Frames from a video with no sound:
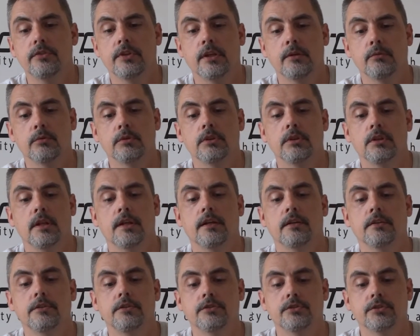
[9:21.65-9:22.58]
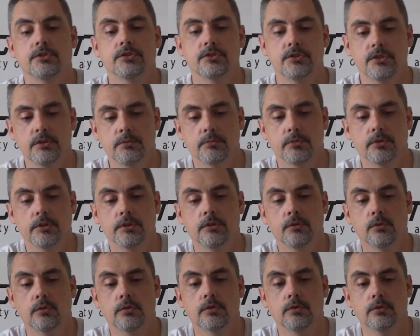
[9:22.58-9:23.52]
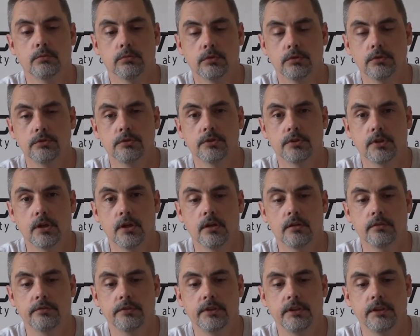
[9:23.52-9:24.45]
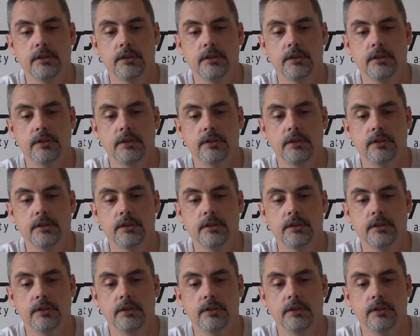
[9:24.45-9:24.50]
that will allow you to simmer in order to brew the coffee.